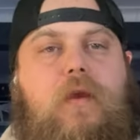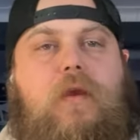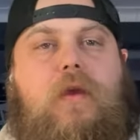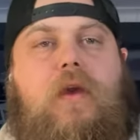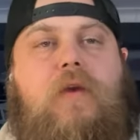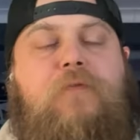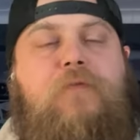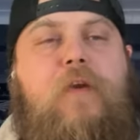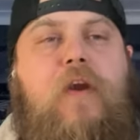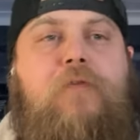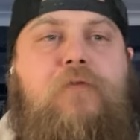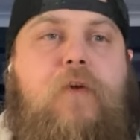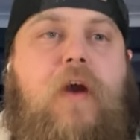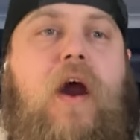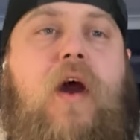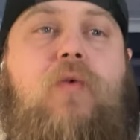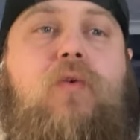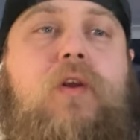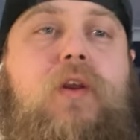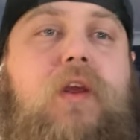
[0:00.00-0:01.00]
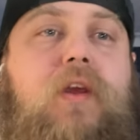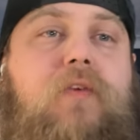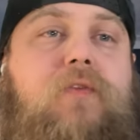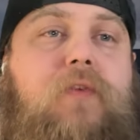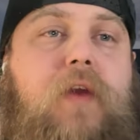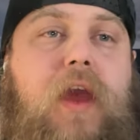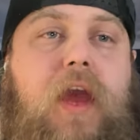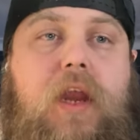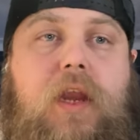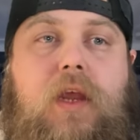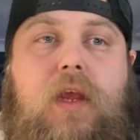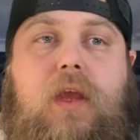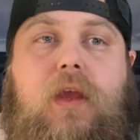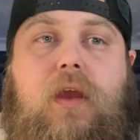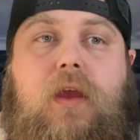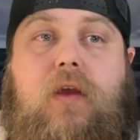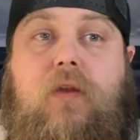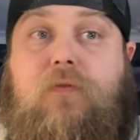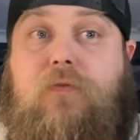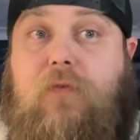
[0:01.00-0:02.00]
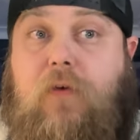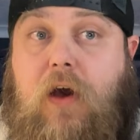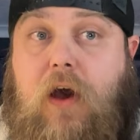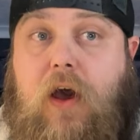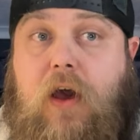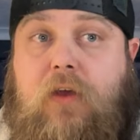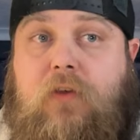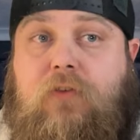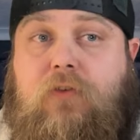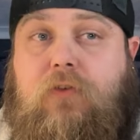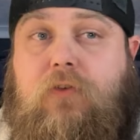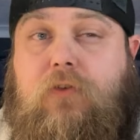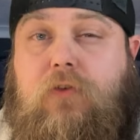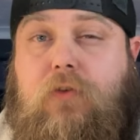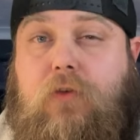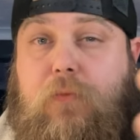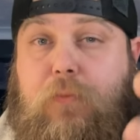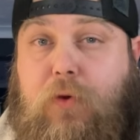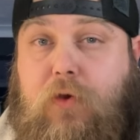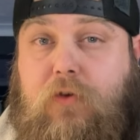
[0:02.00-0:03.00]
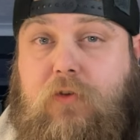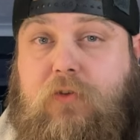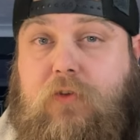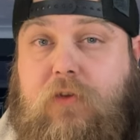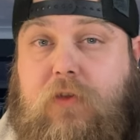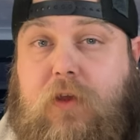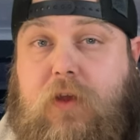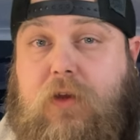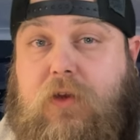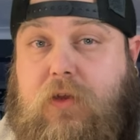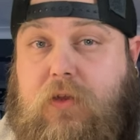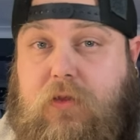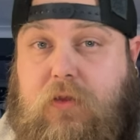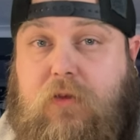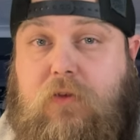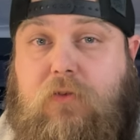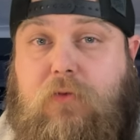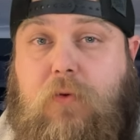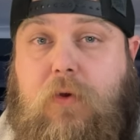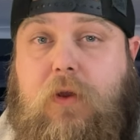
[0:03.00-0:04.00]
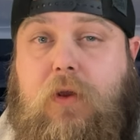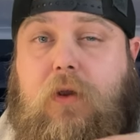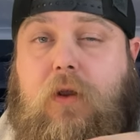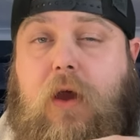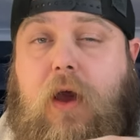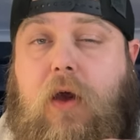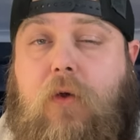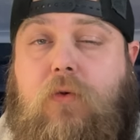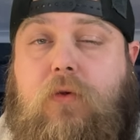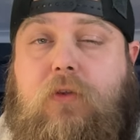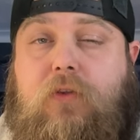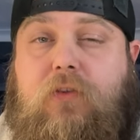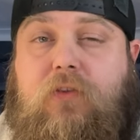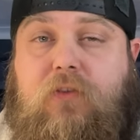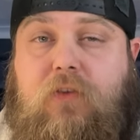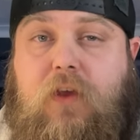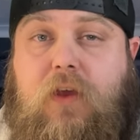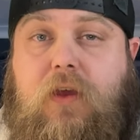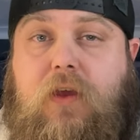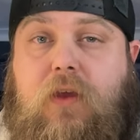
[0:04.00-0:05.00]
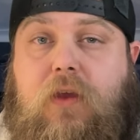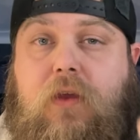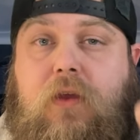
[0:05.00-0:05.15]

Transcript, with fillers: If, if I would give any advice to the person that did this one, I would say